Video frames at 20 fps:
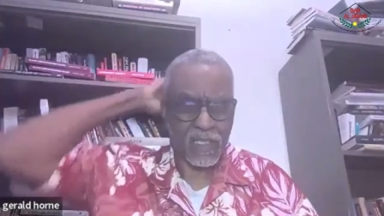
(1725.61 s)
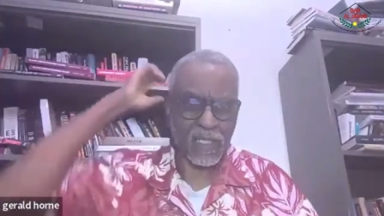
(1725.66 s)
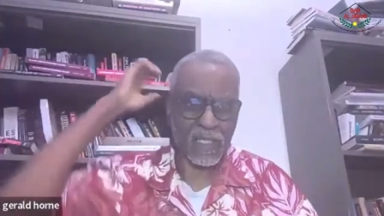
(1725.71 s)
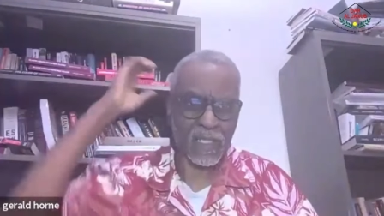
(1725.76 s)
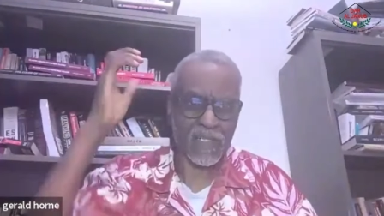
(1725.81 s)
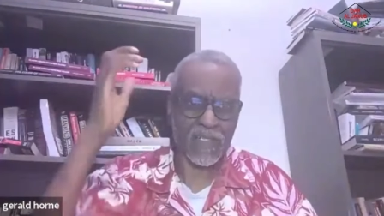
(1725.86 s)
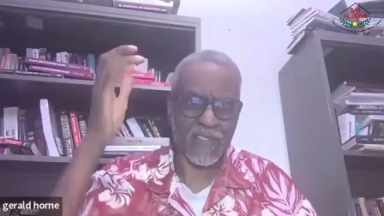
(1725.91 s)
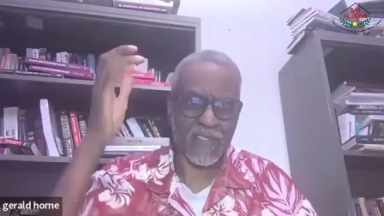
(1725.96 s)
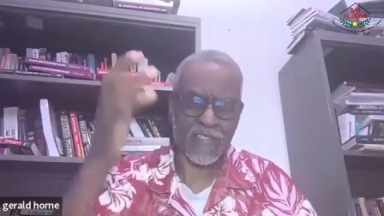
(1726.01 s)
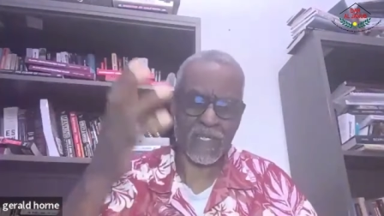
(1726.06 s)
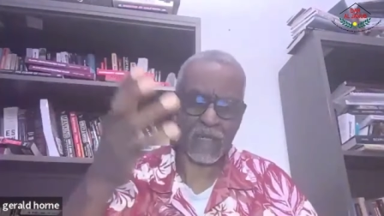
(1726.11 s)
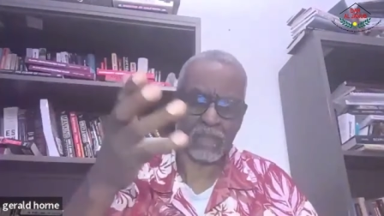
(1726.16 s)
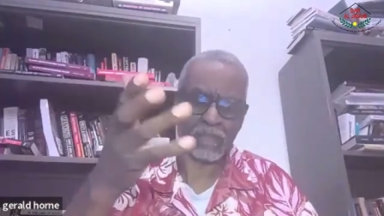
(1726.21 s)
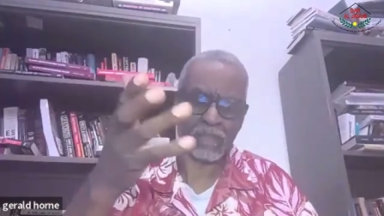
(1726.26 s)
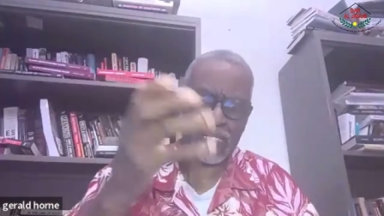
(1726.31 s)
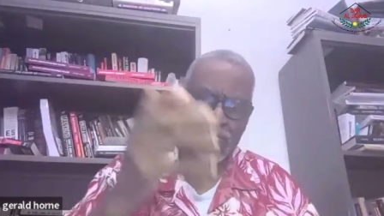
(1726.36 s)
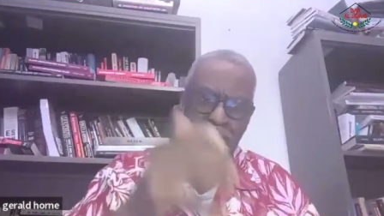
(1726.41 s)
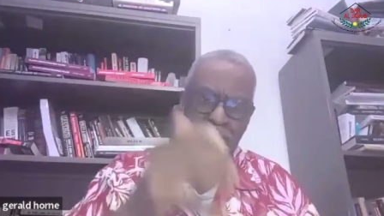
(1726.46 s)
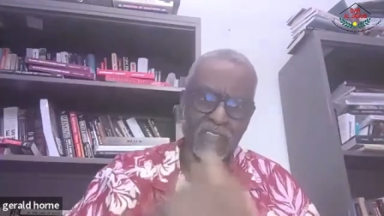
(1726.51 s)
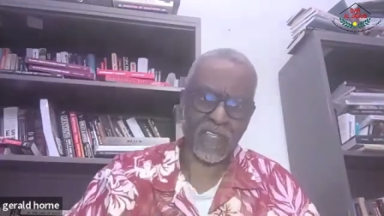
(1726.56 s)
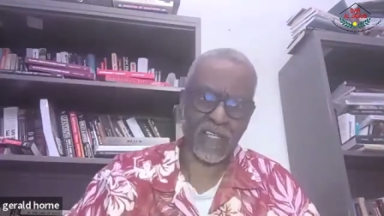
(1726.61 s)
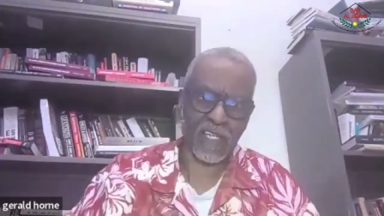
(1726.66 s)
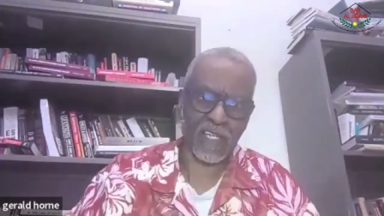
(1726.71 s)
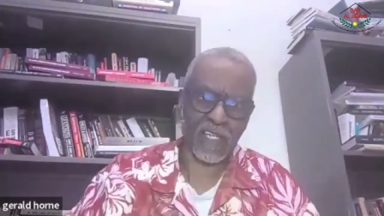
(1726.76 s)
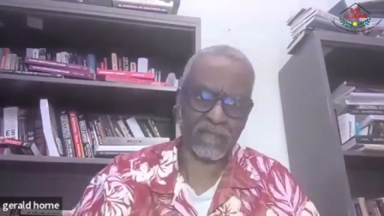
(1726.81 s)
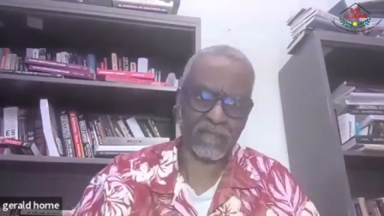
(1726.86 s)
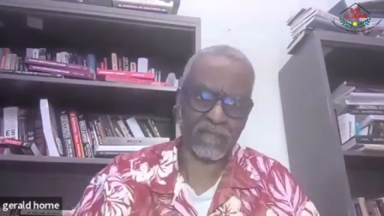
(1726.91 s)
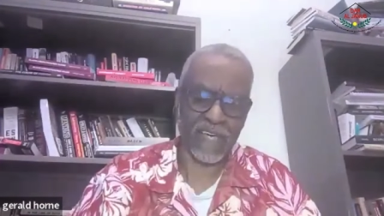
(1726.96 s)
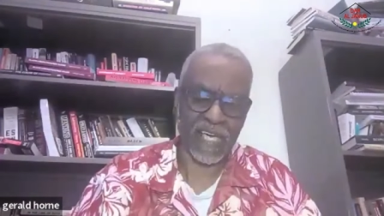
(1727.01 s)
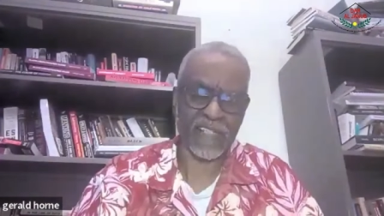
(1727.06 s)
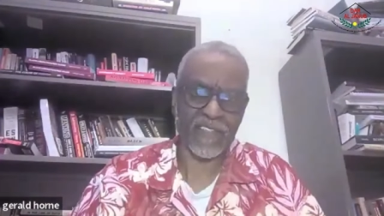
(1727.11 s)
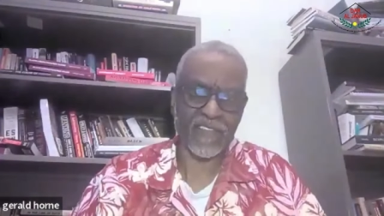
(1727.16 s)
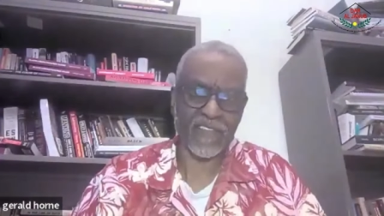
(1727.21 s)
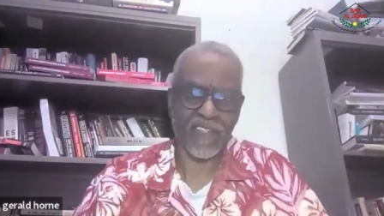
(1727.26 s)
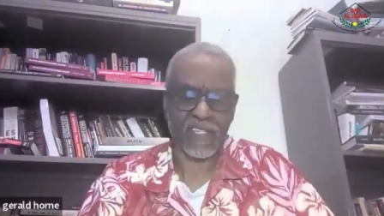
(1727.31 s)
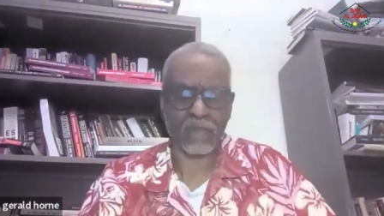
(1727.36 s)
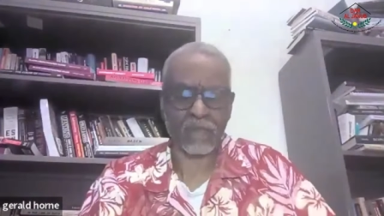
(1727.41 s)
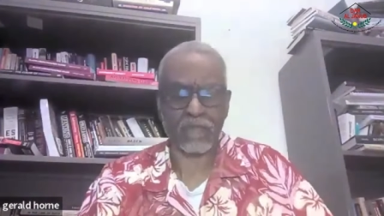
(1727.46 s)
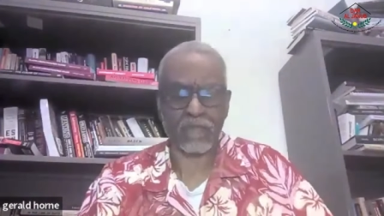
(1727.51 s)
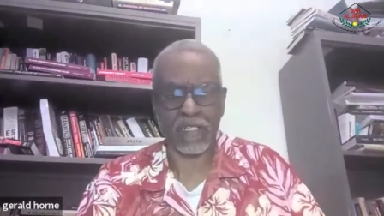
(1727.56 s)
as some might say,
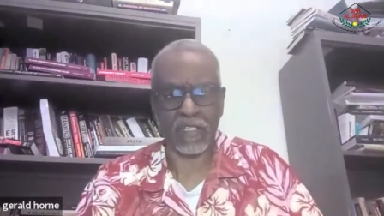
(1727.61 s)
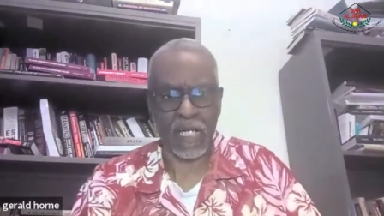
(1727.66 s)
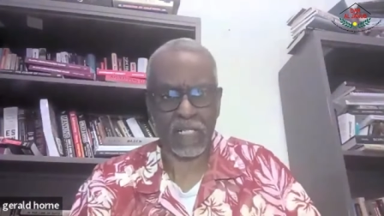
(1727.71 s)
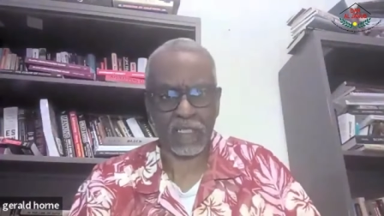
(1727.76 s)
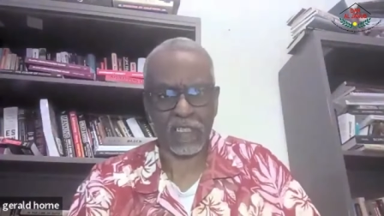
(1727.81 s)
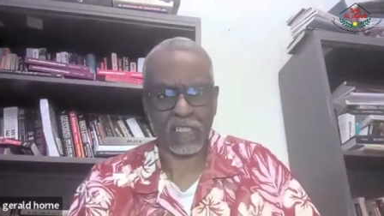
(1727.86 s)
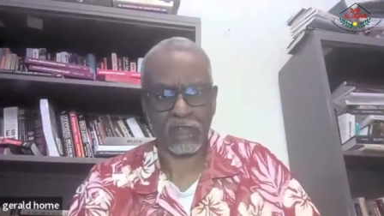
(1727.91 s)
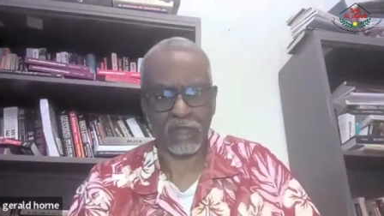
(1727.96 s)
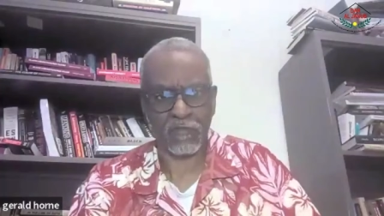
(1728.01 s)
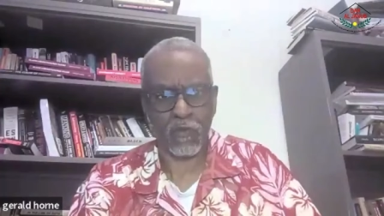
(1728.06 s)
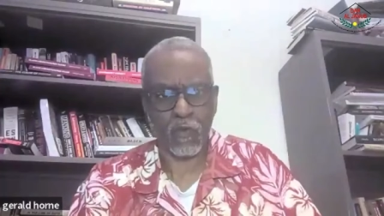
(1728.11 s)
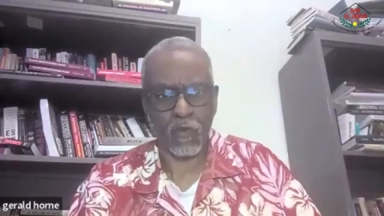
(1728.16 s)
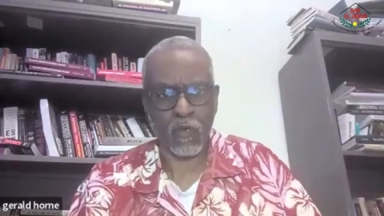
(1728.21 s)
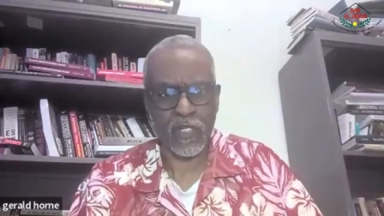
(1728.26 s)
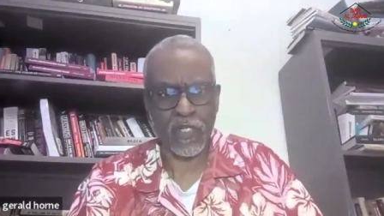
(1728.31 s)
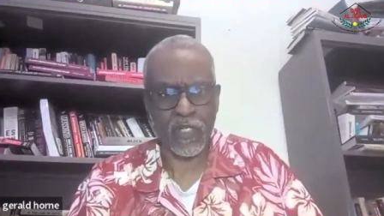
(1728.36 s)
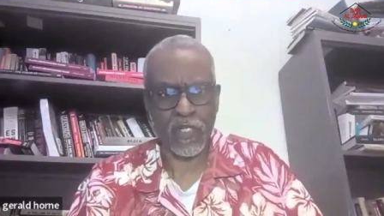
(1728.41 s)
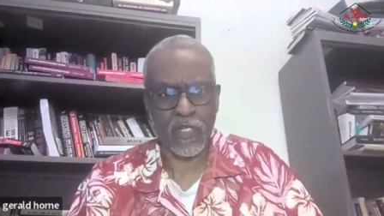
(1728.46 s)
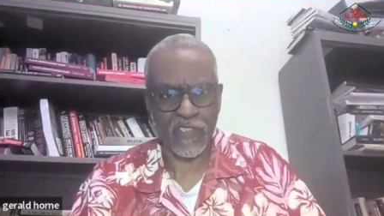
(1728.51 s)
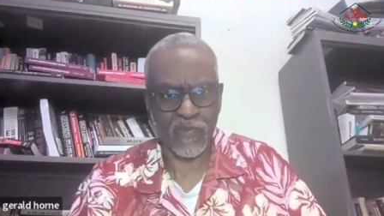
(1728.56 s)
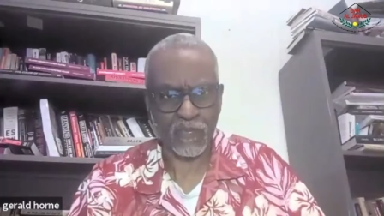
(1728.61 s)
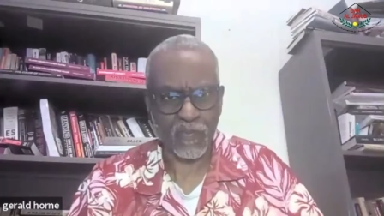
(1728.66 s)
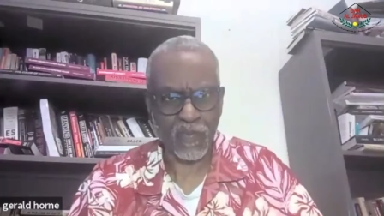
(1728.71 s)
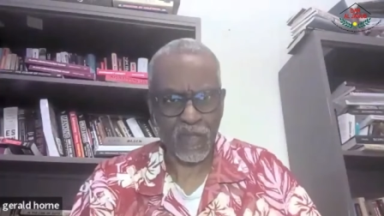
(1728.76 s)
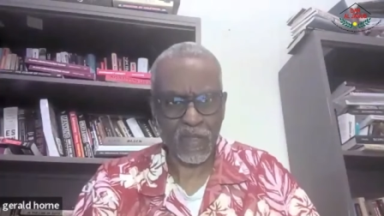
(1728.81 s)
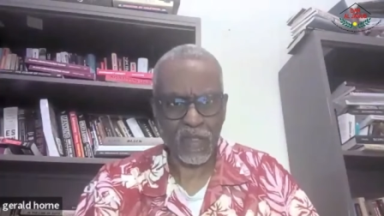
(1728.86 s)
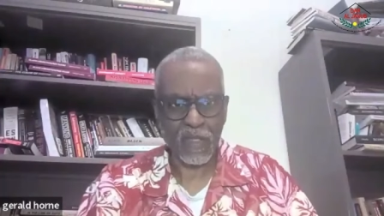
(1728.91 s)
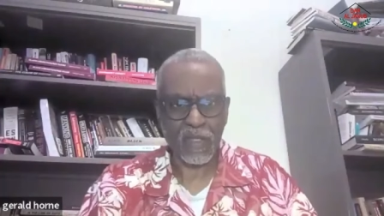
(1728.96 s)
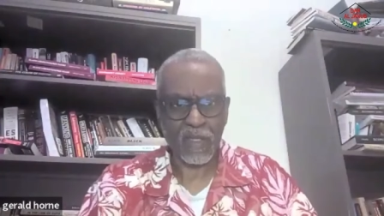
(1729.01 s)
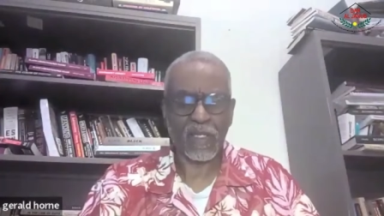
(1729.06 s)
advancing the productive forces.